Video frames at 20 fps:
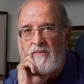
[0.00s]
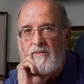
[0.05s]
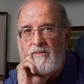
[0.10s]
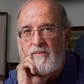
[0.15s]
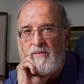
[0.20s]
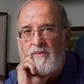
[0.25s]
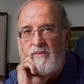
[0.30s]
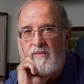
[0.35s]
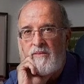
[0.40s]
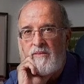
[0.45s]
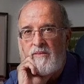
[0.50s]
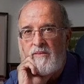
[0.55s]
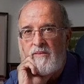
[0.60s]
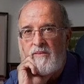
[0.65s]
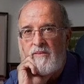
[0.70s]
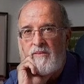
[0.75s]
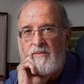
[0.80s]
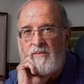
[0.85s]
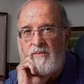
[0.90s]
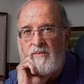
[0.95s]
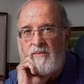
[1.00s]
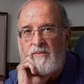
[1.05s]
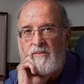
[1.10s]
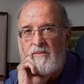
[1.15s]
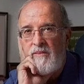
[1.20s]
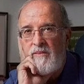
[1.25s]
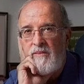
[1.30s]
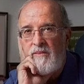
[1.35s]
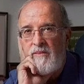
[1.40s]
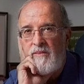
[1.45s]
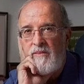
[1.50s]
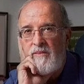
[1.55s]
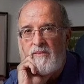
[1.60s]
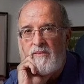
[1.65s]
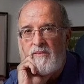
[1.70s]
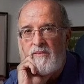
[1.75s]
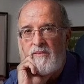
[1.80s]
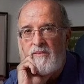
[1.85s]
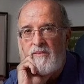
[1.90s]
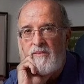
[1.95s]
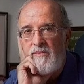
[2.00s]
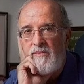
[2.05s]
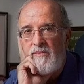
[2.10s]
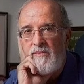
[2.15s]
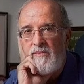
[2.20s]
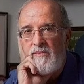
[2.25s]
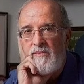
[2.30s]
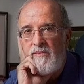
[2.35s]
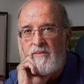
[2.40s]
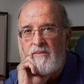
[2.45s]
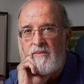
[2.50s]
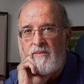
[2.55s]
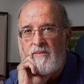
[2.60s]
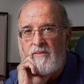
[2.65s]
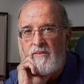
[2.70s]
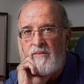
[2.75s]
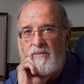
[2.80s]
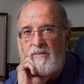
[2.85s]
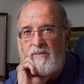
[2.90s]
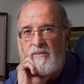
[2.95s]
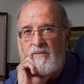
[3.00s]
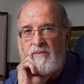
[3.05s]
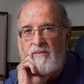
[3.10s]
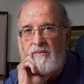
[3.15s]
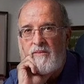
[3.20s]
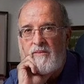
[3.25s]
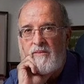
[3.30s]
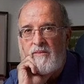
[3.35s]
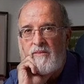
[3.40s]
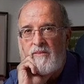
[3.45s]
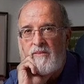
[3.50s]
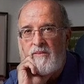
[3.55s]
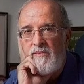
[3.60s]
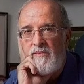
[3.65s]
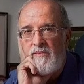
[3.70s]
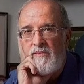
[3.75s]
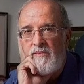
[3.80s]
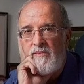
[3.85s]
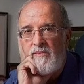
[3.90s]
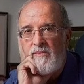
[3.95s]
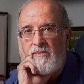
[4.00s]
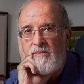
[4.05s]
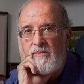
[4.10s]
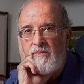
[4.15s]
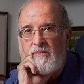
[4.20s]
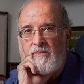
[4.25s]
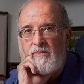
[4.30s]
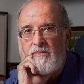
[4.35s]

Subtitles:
(not speaking)